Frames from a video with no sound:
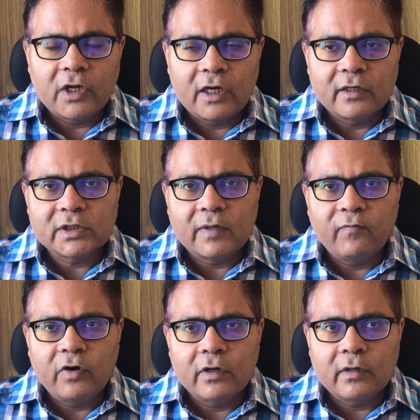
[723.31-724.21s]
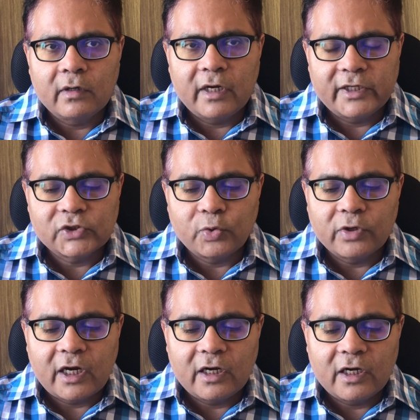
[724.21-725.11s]
and a somewhat less good
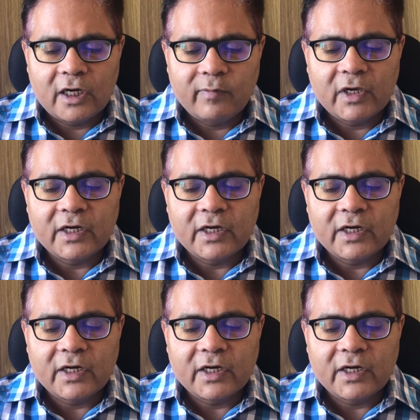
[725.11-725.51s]
candidate may